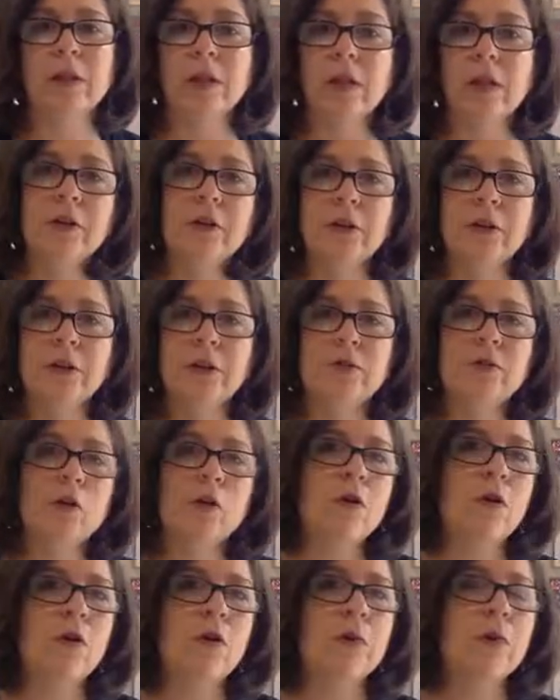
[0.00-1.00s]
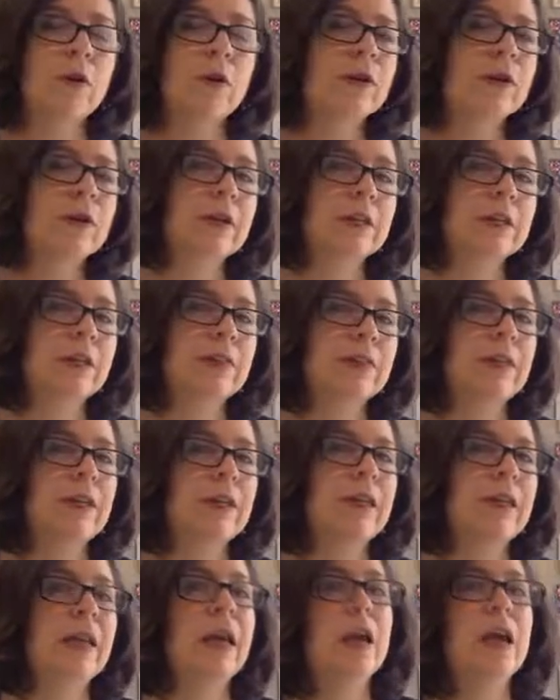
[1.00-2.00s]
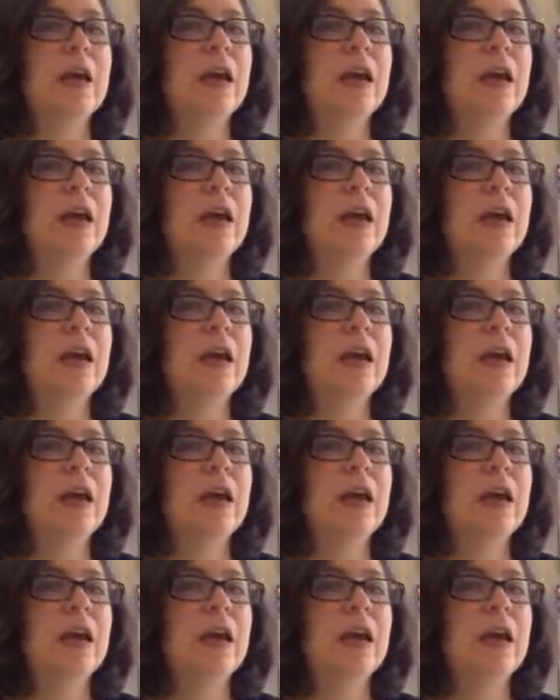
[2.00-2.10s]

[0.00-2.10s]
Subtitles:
clutter control, productivity,